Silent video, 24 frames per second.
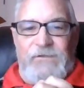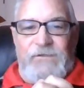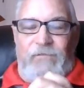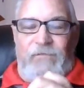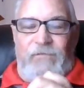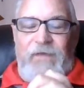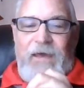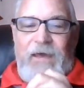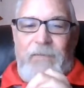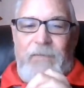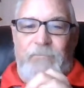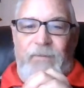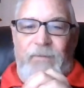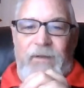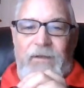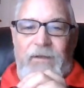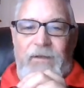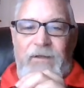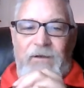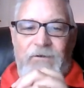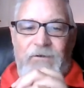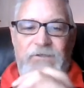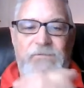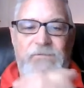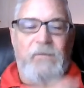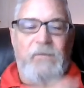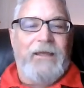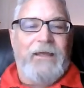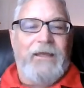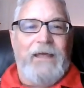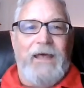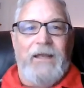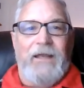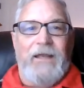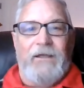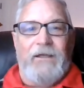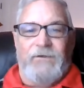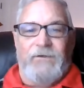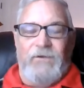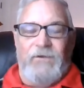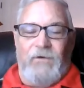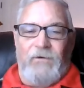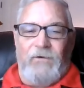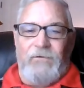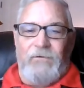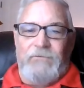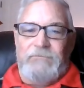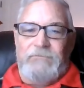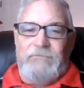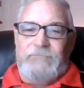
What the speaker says: of that, but here's my anecdote.